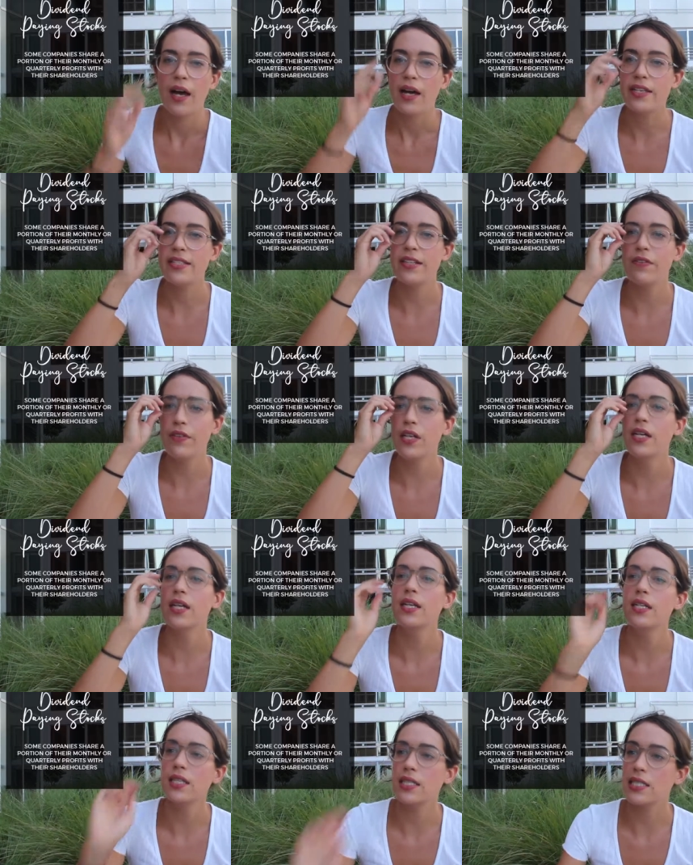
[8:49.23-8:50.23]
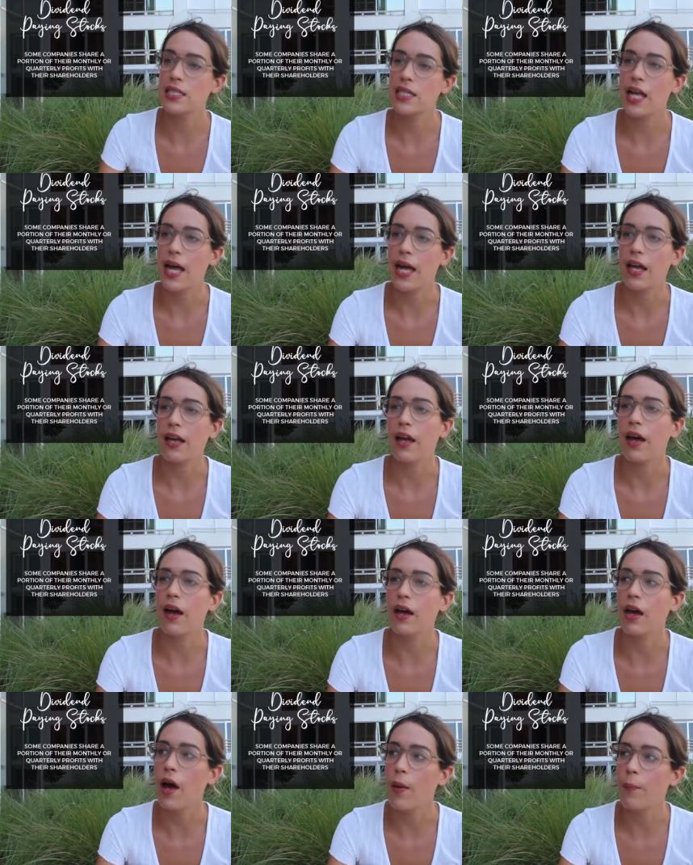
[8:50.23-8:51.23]
A dividend is like
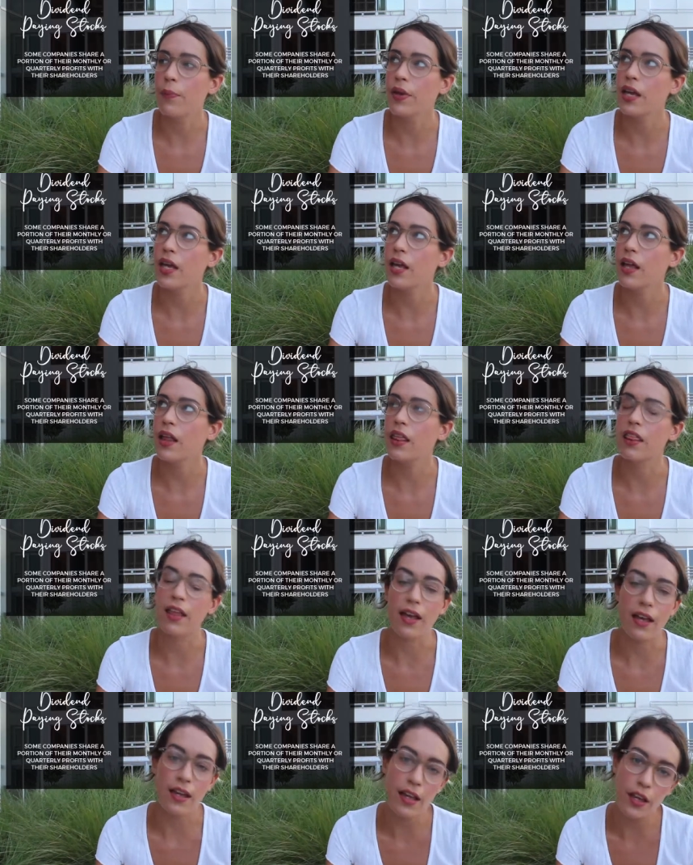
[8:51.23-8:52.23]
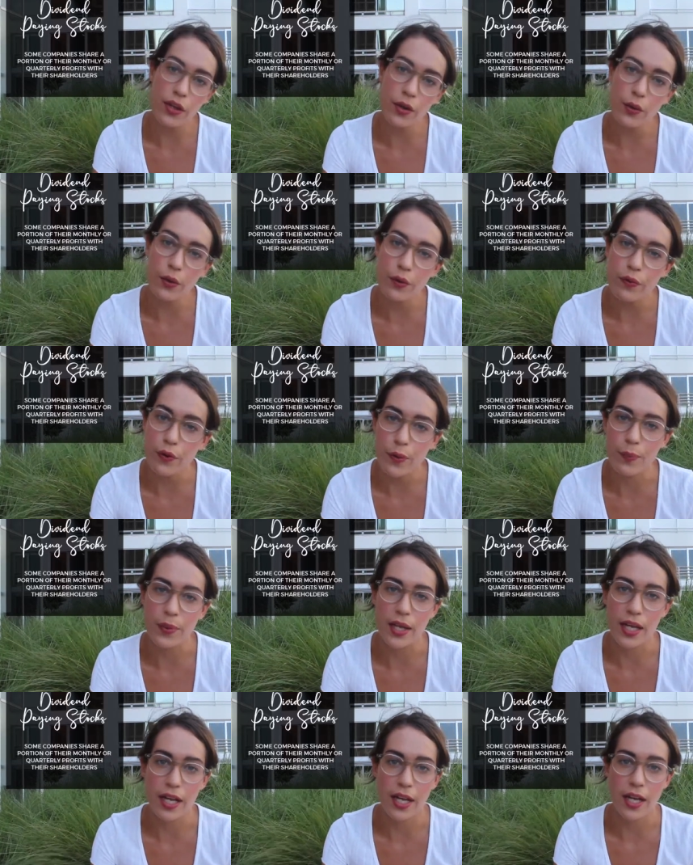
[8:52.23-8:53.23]
a company thanking you for
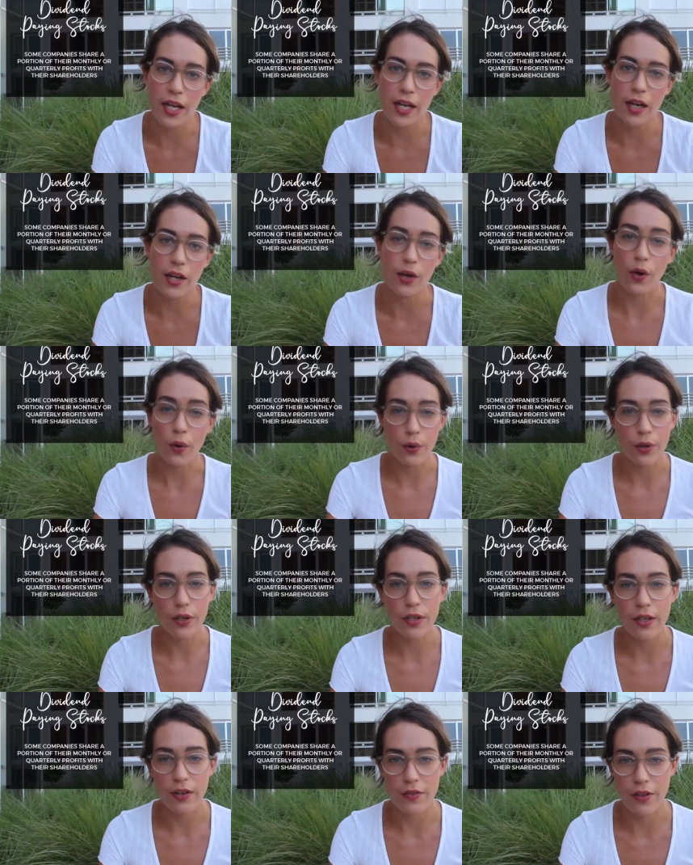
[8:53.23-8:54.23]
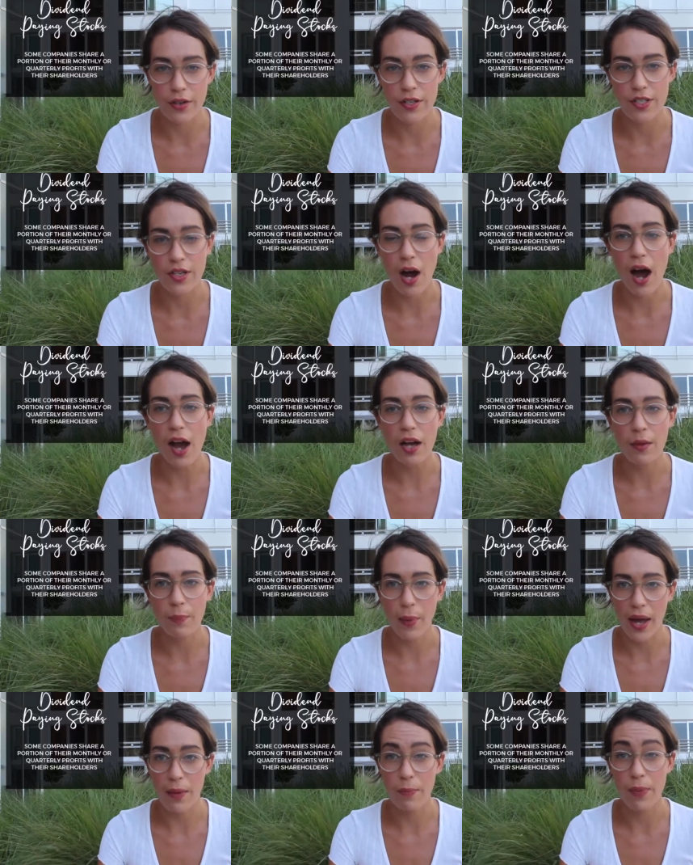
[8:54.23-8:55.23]
being an owner of their stock
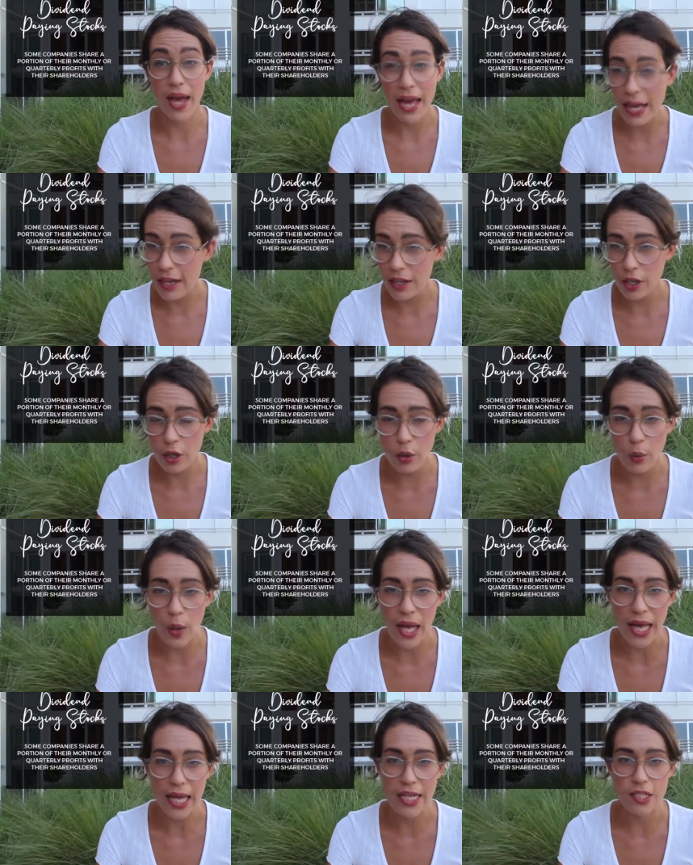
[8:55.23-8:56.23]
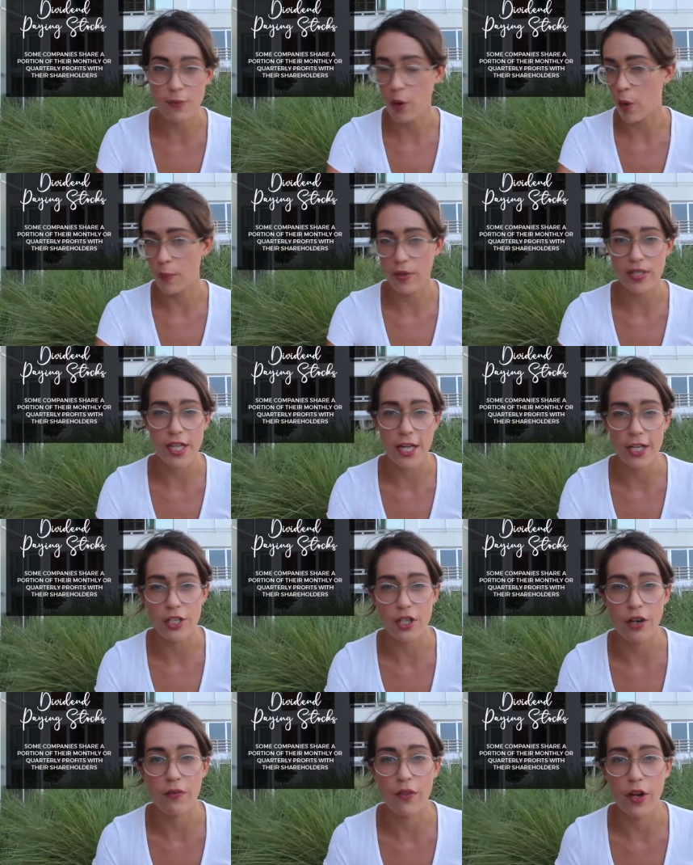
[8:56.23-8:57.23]
by paying you a small
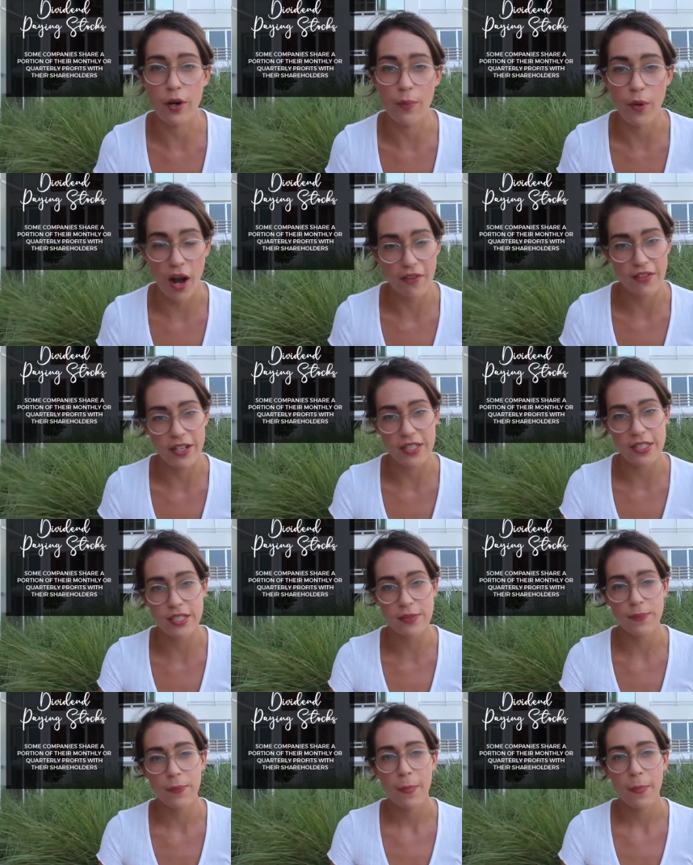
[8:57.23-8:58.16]
percentage of their profits.